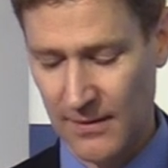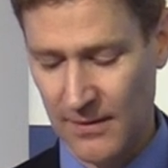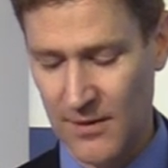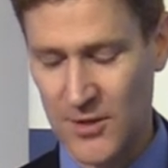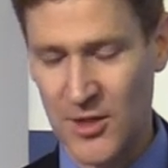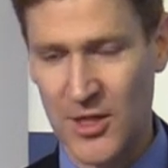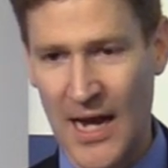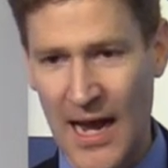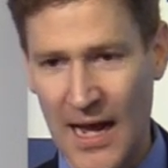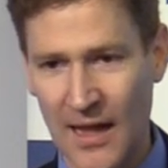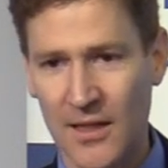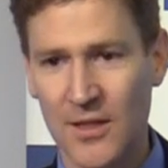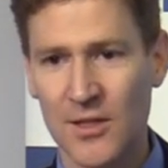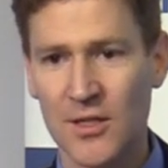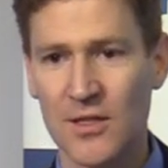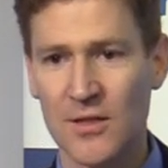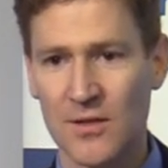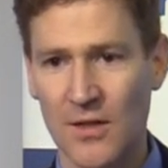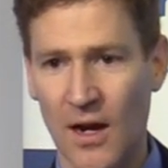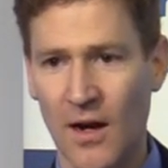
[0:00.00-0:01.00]
The
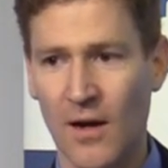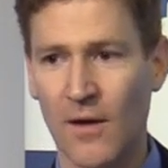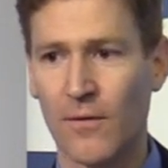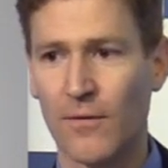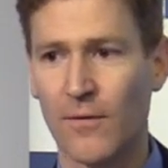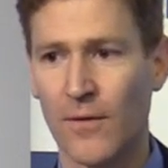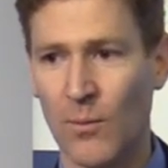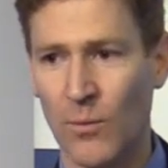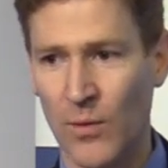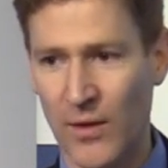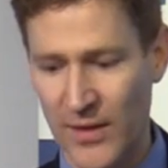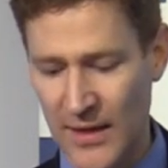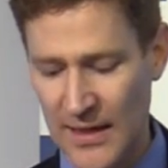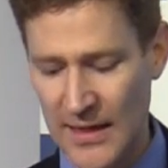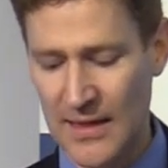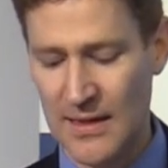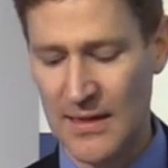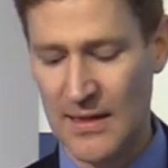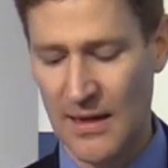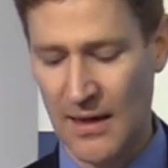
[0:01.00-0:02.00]
challenges are from
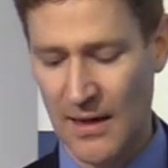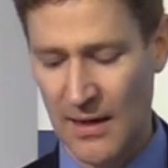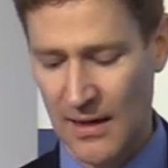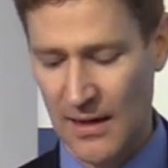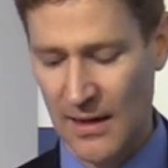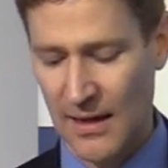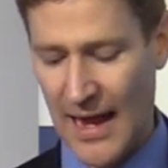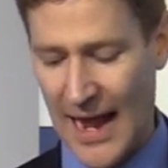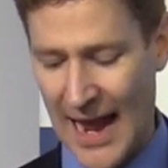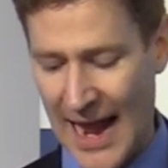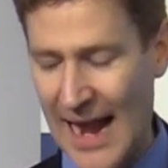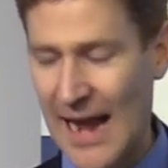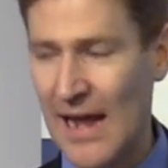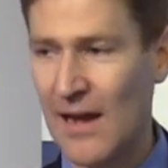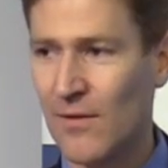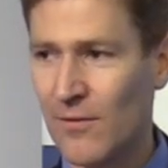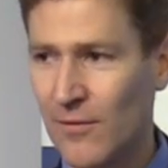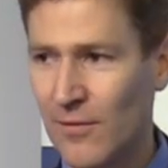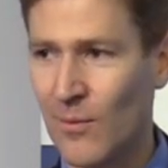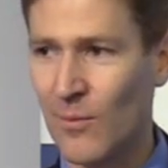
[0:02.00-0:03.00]
within
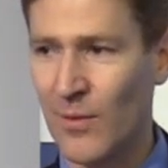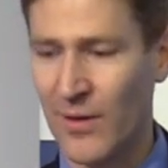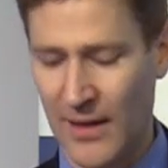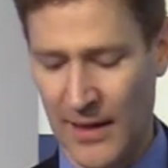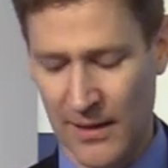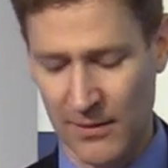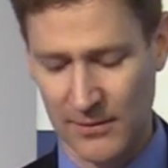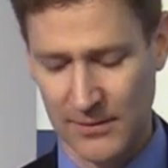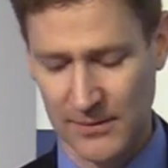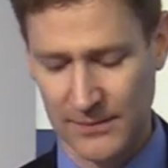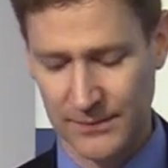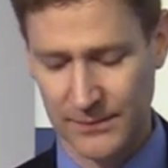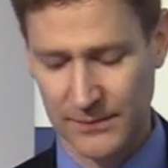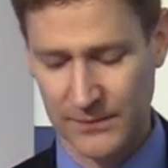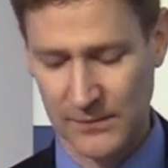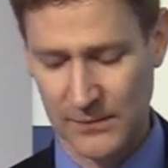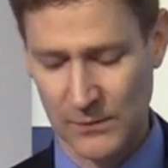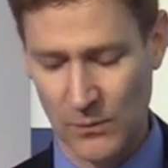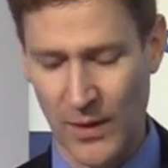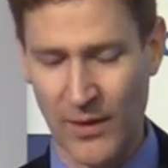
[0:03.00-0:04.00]
and from without,
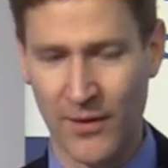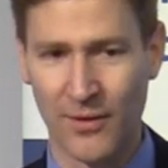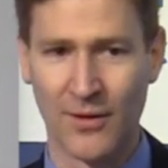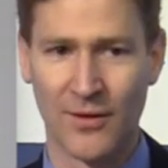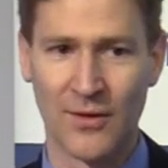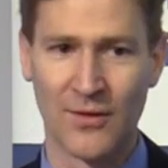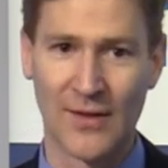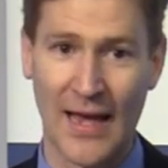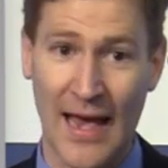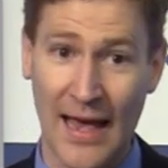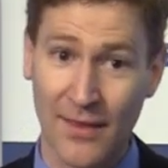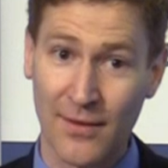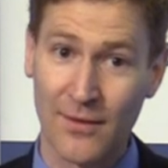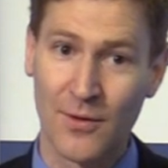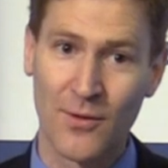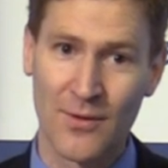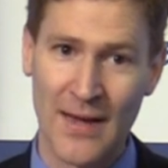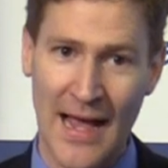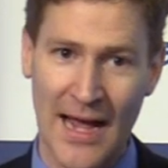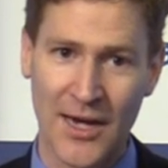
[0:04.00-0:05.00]
whether it is
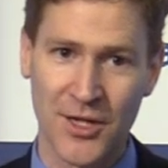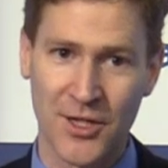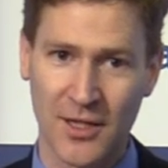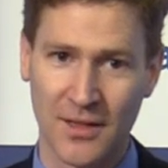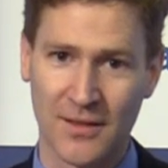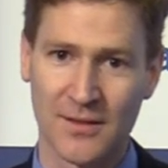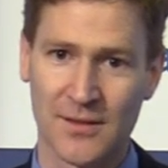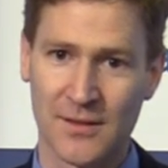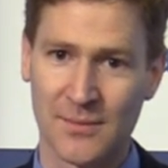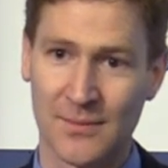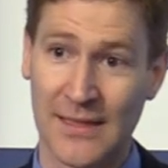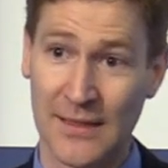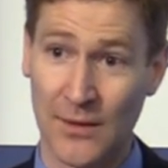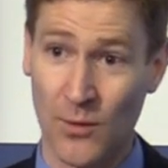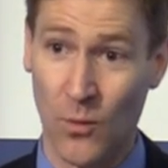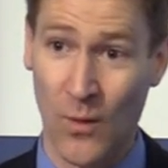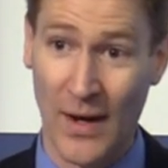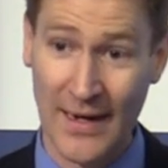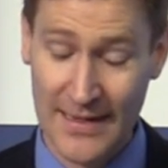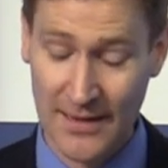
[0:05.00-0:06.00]
ethno-nationalism in
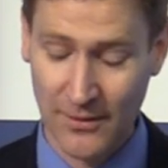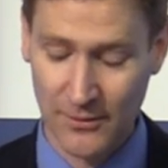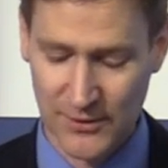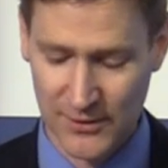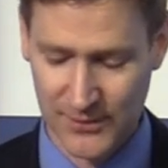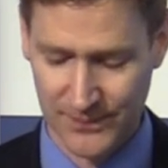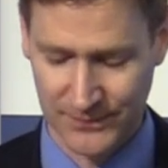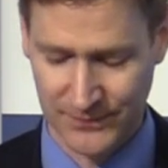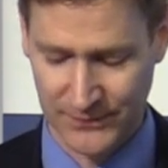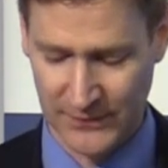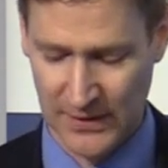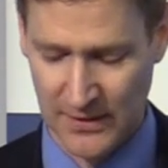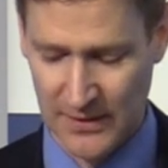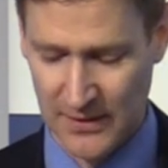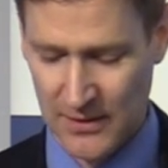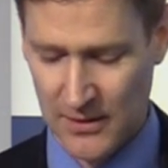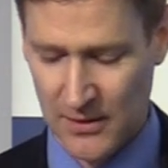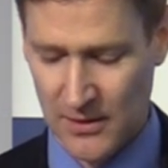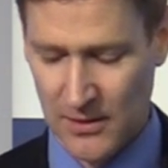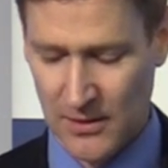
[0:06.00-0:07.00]
the White House
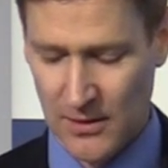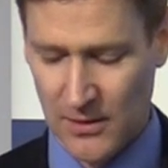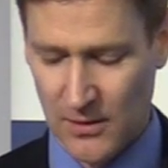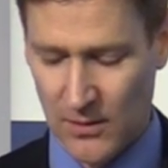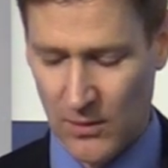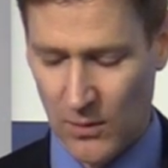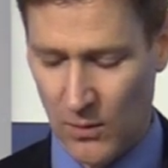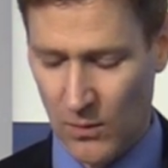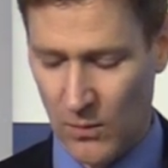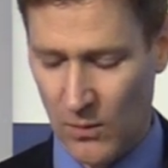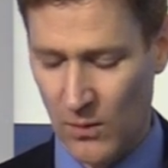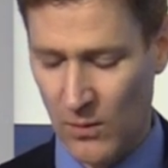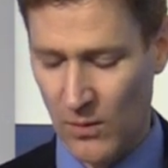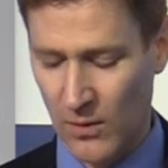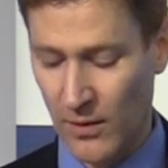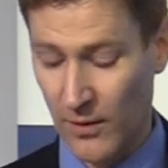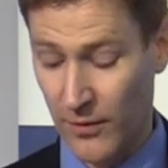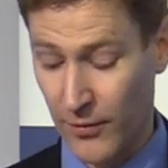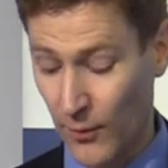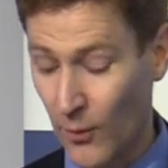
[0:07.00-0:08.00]

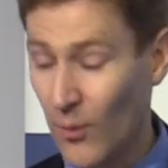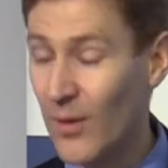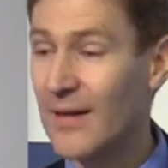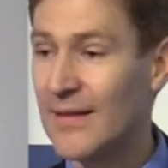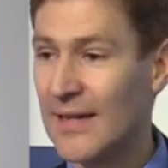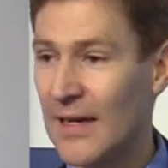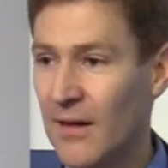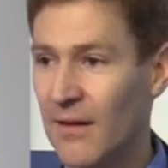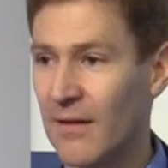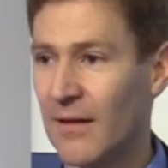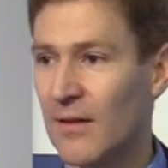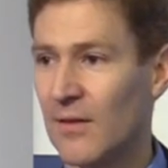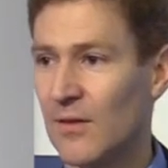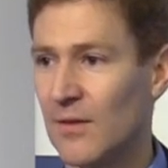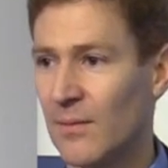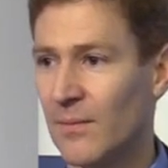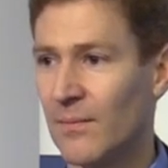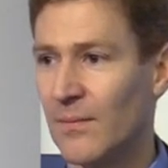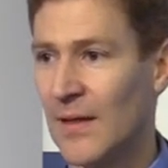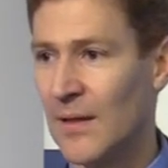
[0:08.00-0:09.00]
or
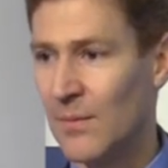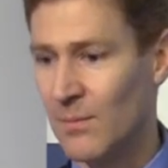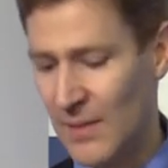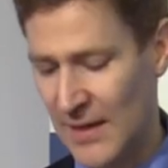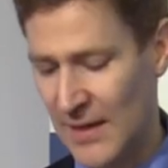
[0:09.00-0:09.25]
authoritarianism in